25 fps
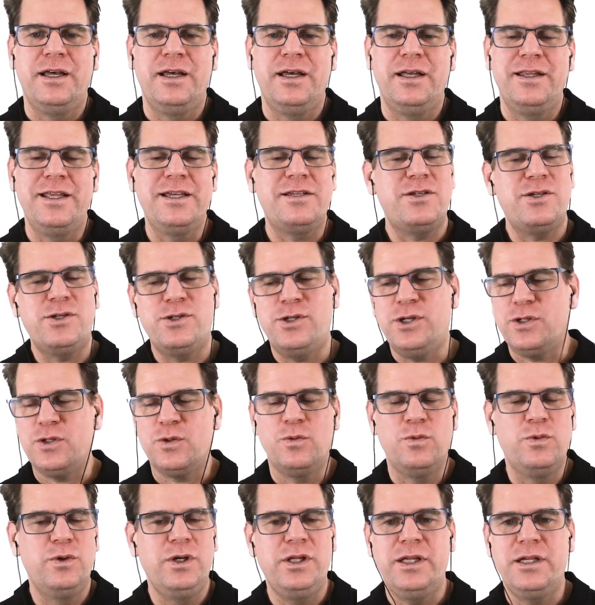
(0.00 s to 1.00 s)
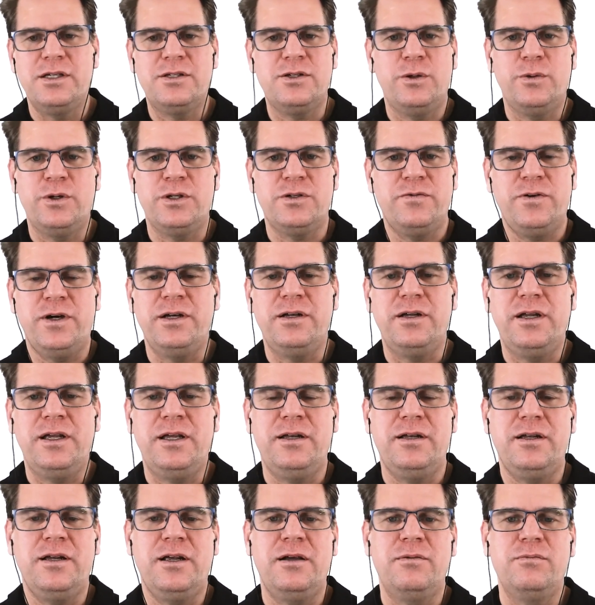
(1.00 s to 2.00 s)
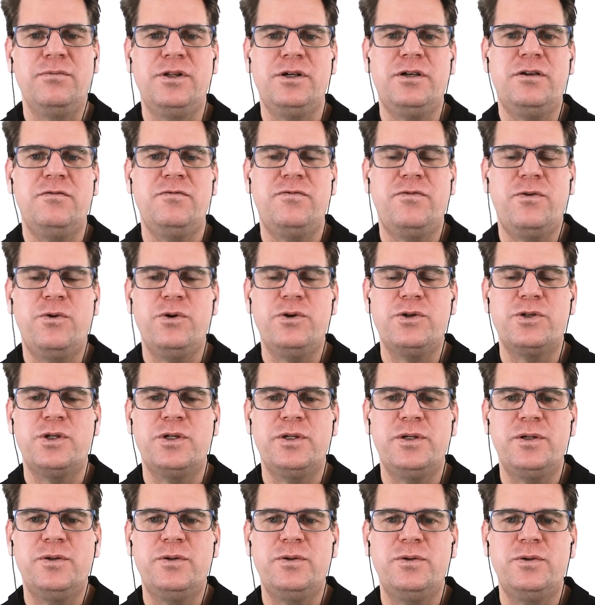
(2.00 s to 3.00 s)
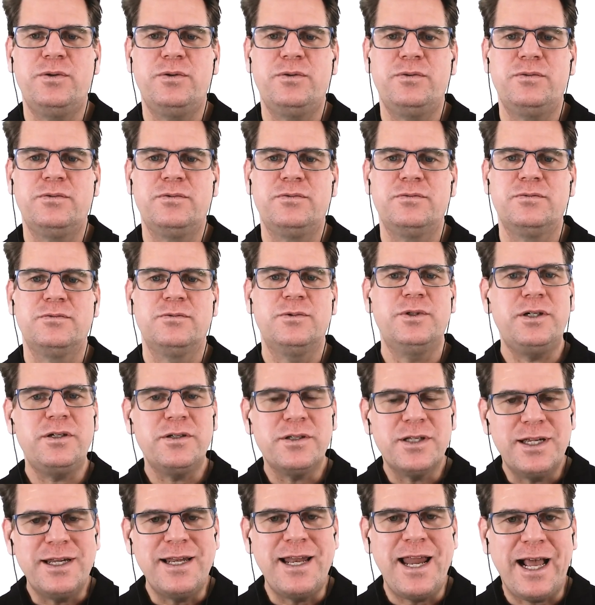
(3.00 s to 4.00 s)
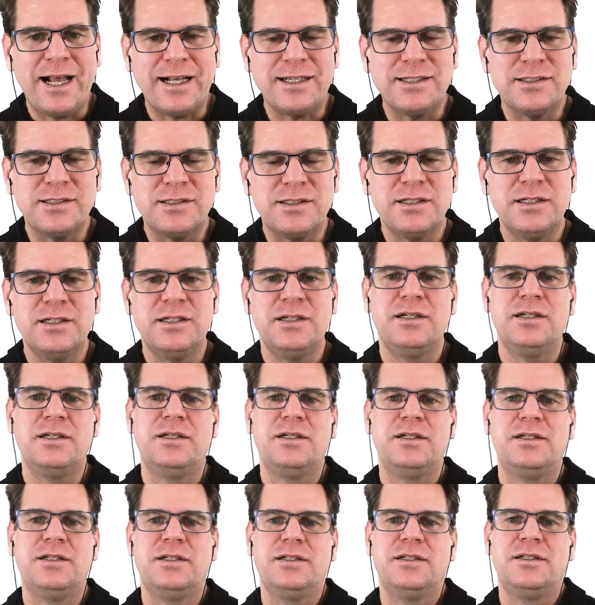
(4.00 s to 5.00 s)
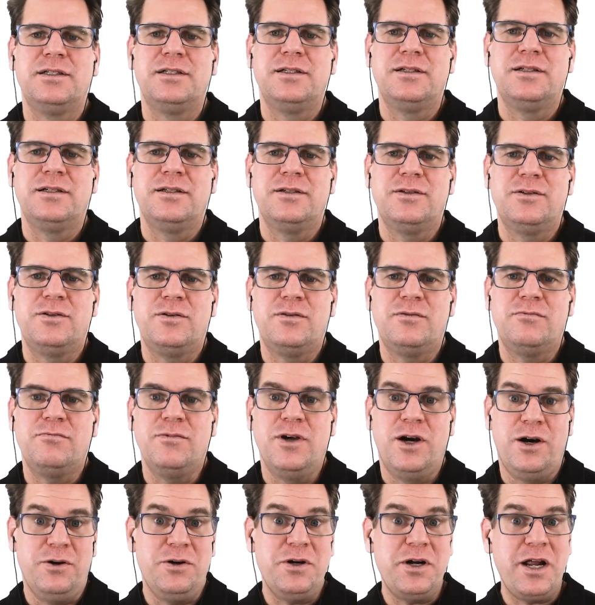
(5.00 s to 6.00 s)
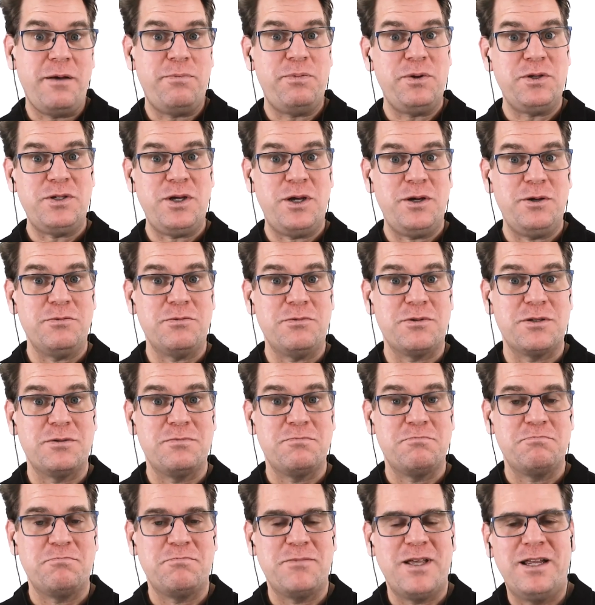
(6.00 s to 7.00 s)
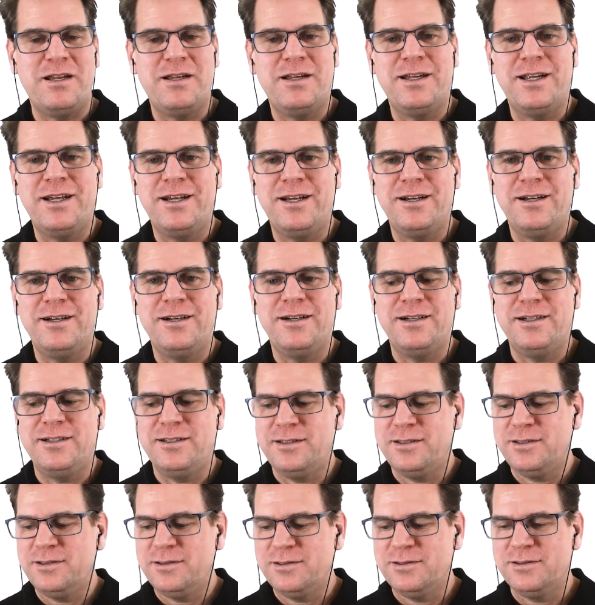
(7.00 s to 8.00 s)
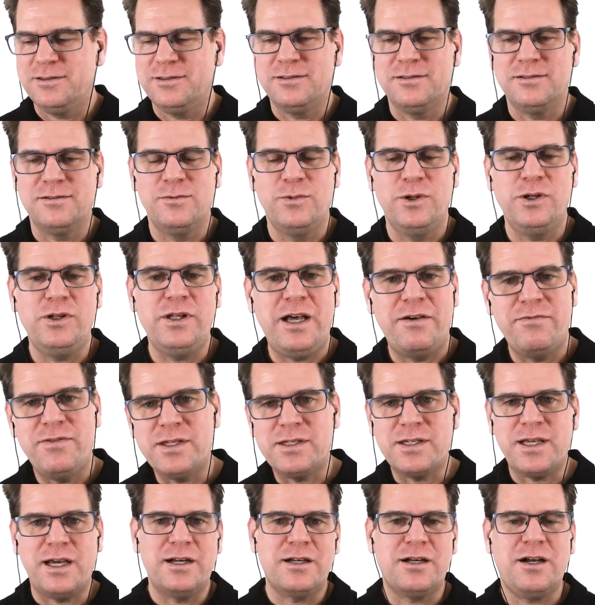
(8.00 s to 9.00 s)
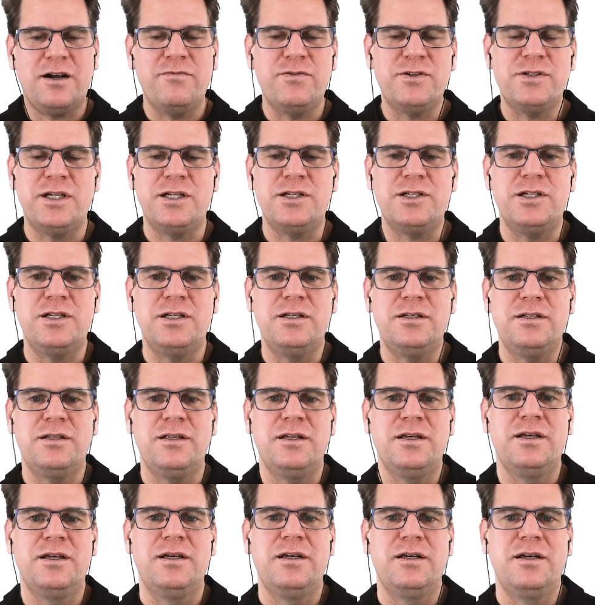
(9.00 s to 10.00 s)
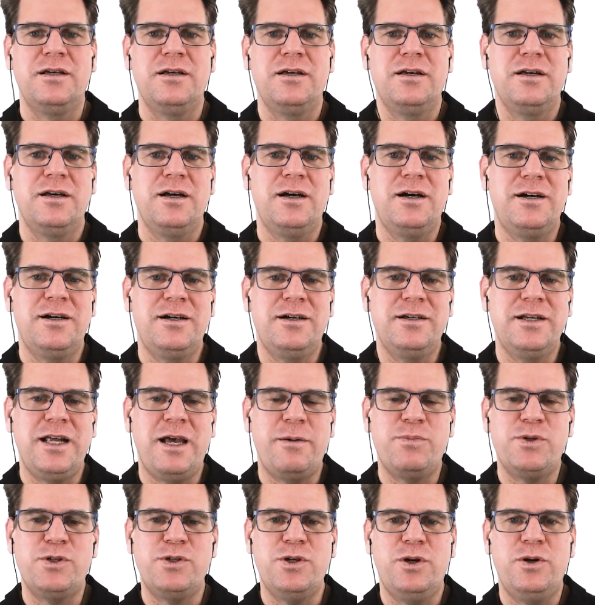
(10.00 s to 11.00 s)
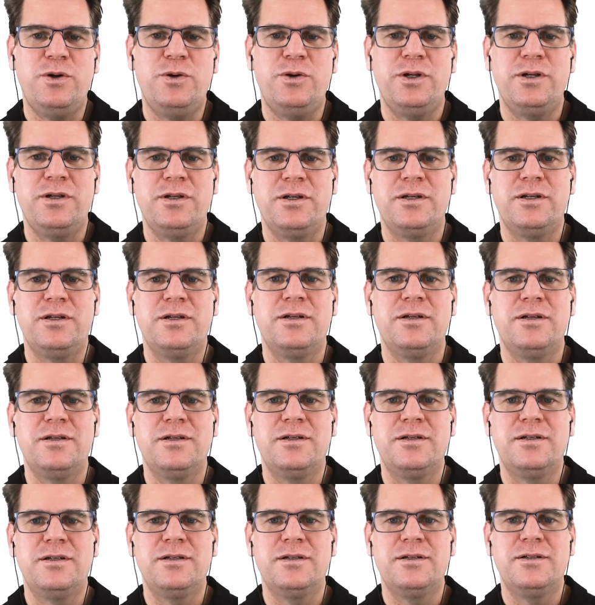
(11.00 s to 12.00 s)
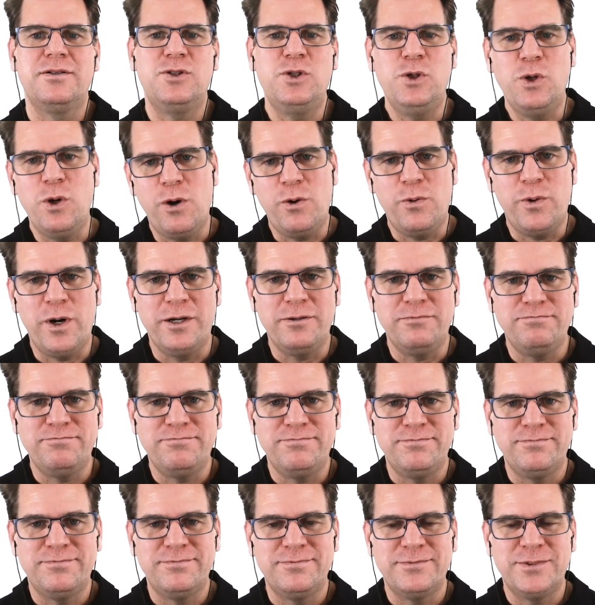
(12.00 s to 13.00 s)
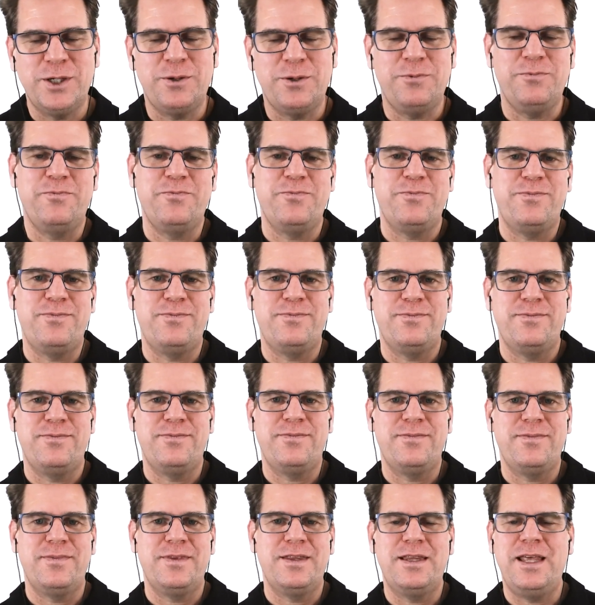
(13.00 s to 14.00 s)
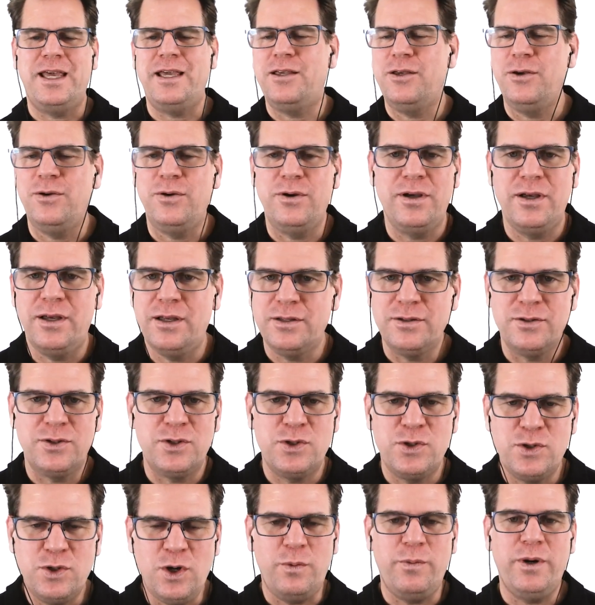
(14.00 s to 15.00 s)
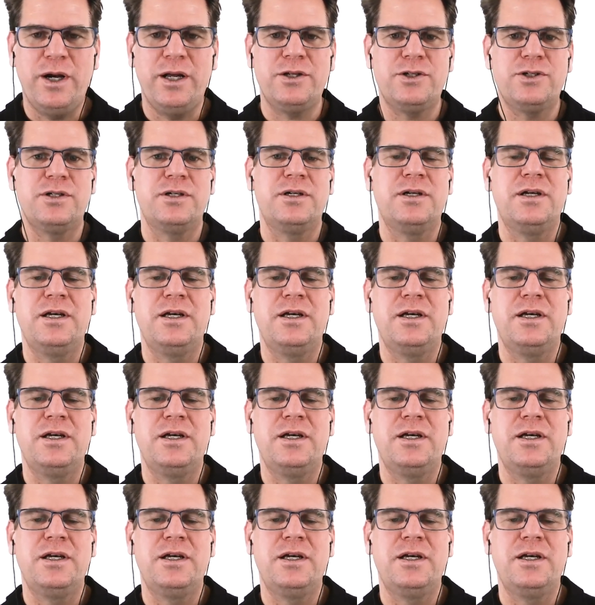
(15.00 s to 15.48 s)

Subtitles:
This is just really so much fun. And I'm looking forward to, the next 100 episodes. And we'll have this kind of conversation on episode 201. So thank you so much